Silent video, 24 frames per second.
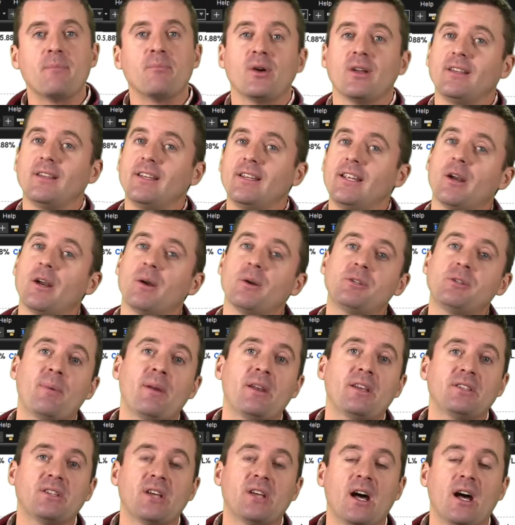But, you know, it's been a
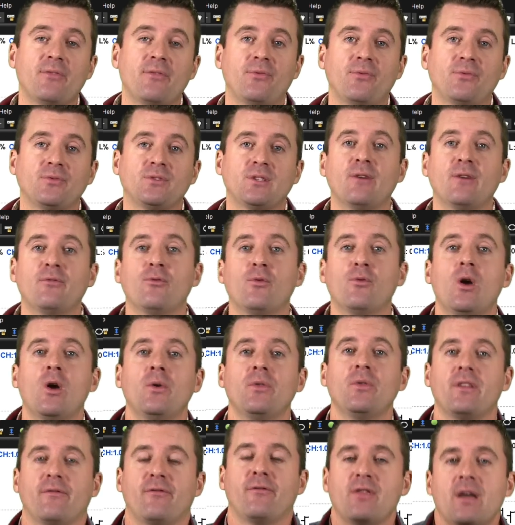tough
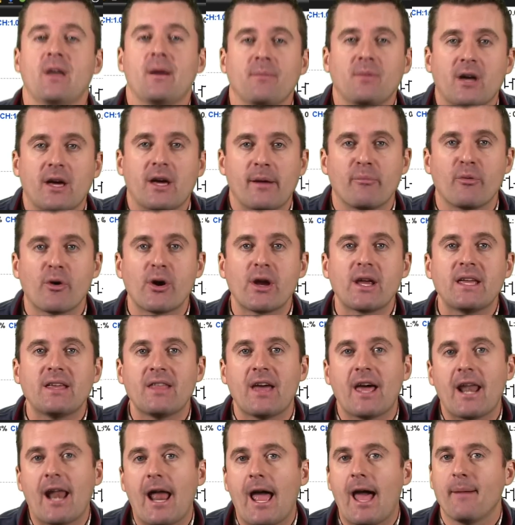road for them, kind of breaking
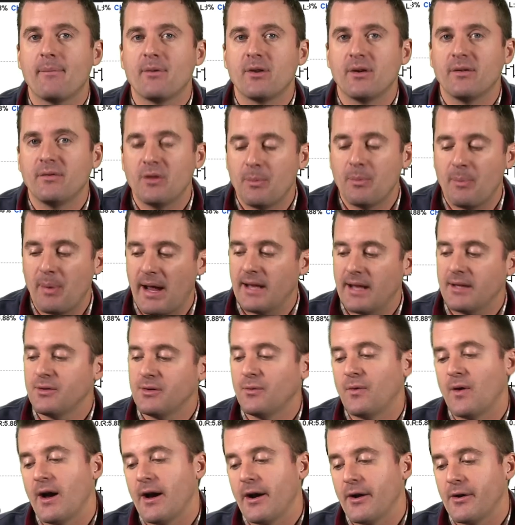that habit of the
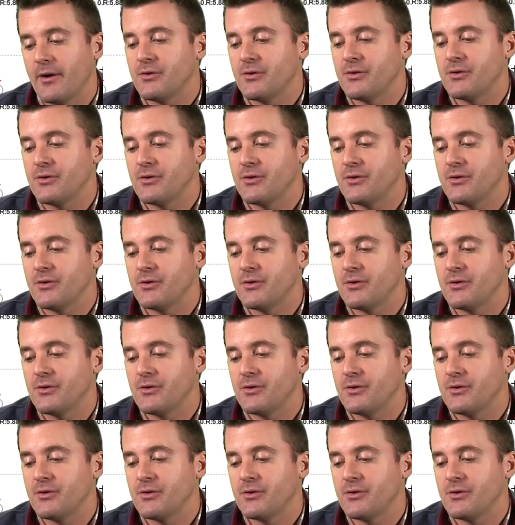pacifiers.